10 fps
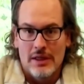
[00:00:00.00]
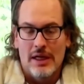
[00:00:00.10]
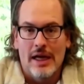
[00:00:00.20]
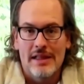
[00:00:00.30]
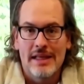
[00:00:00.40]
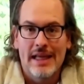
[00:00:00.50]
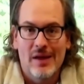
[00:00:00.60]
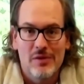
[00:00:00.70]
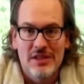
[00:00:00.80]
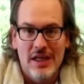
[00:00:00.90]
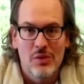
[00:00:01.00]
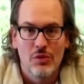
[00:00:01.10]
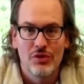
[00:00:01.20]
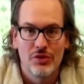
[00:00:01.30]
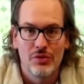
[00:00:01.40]
I think Amazon will
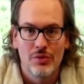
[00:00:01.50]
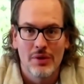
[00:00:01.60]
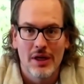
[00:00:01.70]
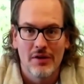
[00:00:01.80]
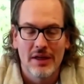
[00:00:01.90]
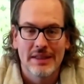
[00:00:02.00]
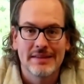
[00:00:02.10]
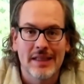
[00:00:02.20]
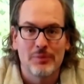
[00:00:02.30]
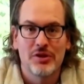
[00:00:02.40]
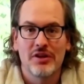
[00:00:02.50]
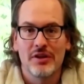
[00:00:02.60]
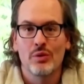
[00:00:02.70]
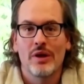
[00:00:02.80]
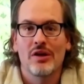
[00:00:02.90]
do exceptionally
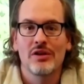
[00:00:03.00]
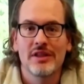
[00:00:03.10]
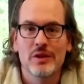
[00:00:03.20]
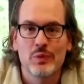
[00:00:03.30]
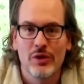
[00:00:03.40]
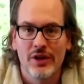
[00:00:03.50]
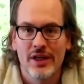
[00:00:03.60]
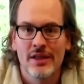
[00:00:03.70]
well in this period.